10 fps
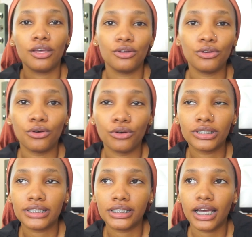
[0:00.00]
you know,
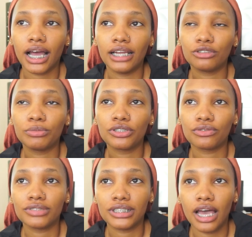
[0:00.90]
take a little bit
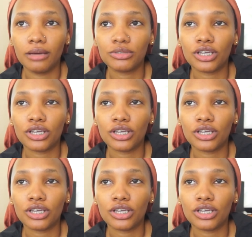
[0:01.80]
of time.